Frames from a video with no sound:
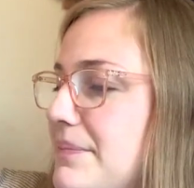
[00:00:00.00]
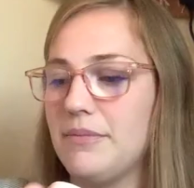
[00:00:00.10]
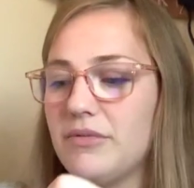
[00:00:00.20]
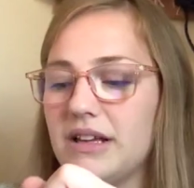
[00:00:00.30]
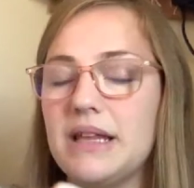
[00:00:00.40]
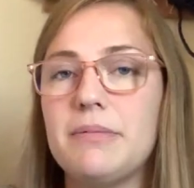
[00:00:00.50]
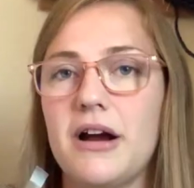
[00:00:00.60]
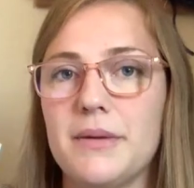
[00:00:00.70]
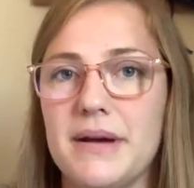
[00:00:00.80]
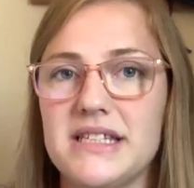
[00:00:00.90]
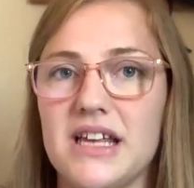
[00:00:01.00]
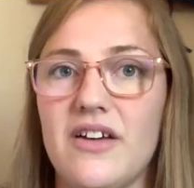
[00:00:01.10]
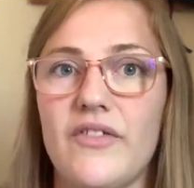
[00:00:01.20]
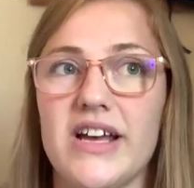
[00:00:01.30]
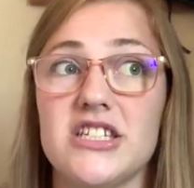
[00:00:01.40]
I'm really proud of
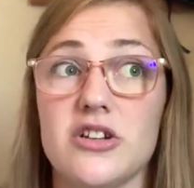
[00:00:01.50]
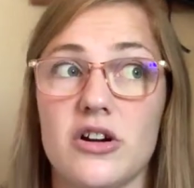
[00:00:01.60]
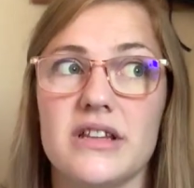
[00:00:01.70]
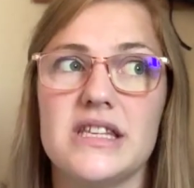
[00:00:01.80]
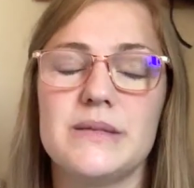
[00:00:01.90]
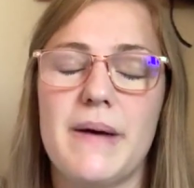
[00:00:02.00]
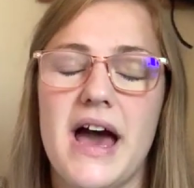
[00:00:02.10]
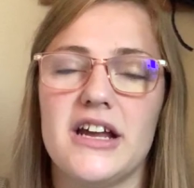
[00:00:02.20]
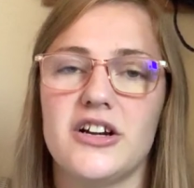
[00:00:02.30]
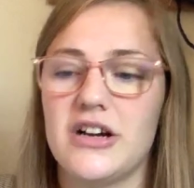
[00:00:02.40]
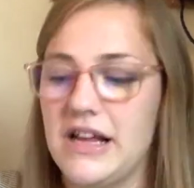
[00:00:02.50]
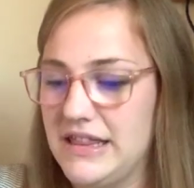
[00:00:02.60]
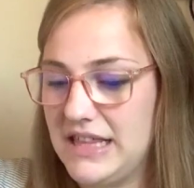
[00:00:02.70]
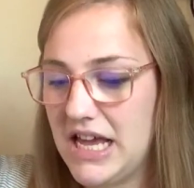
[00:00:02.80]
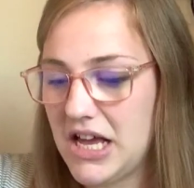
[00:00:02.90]
myself. I started this pattern, I
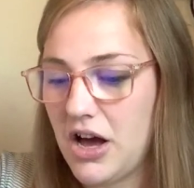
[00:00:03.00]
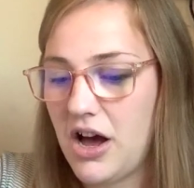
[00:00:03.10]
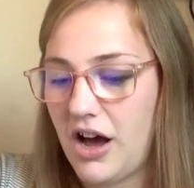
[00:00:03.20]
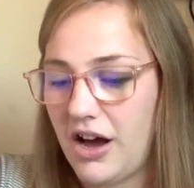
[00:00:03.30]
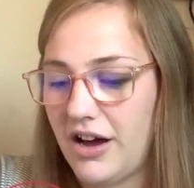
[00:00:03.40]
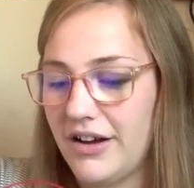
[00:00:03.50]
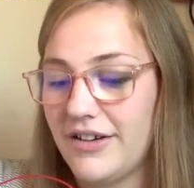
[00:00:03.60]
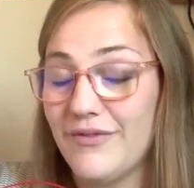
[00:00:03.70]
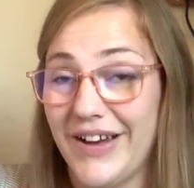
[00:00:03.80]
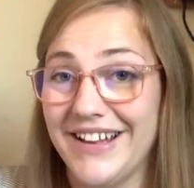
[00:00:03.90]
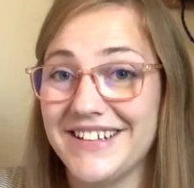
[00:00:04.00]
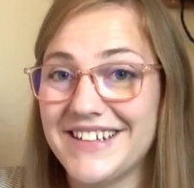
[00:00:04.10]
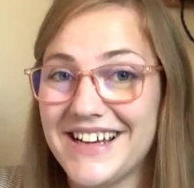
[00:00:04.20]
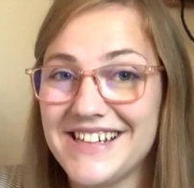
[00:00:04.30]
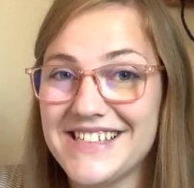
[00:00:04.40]
think on
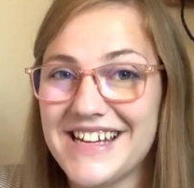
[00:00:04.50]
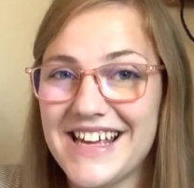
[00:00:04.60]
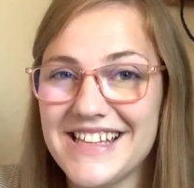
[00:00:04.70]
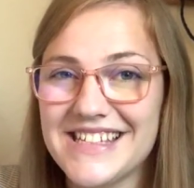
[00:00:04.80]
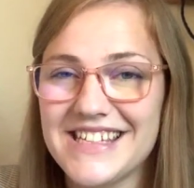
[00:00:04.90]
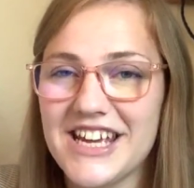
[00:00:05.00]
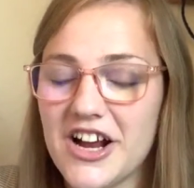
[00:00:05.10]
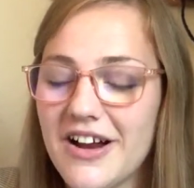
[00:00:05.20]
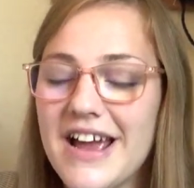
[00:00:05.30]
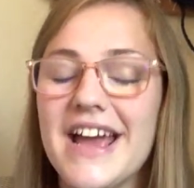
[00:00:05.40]
Valentine's Day this year.